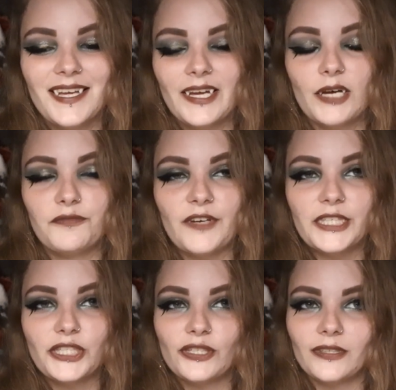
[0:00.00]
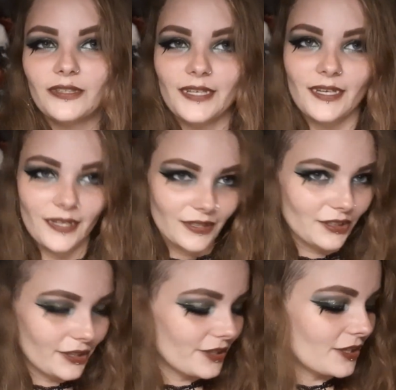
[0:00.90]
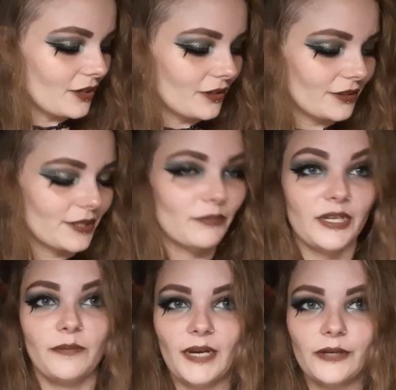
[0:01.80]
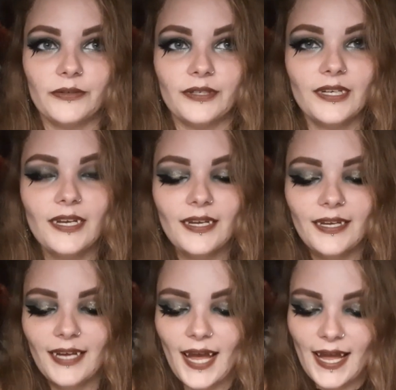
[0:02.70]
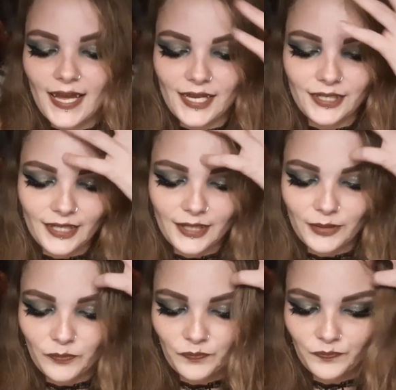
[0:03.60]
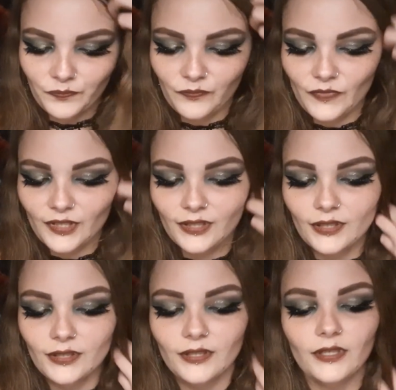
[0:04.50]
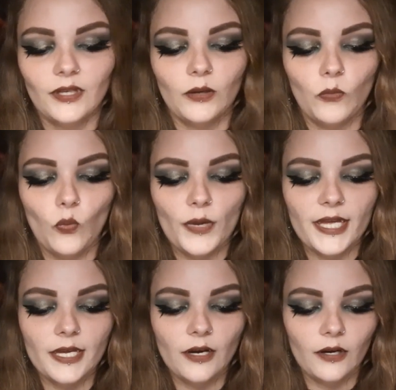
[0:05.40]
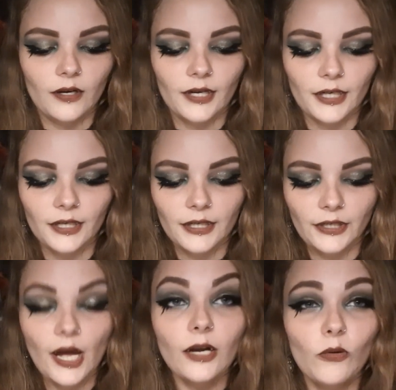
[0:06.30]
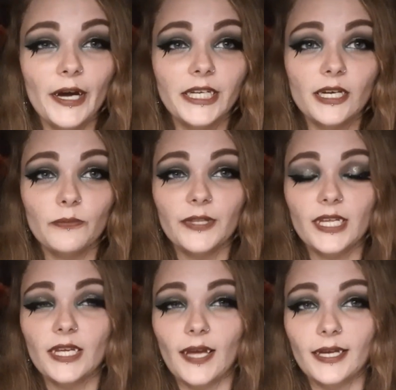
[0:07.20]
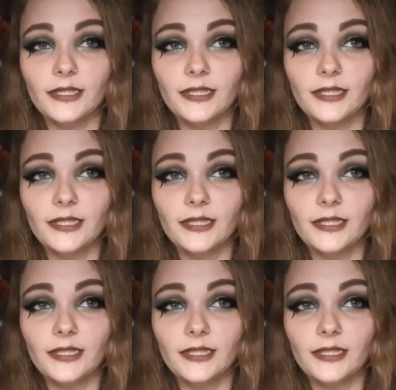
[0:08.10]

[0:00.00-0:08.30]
affectionately started calling Bead Mountain, and we are not quite done with it yet,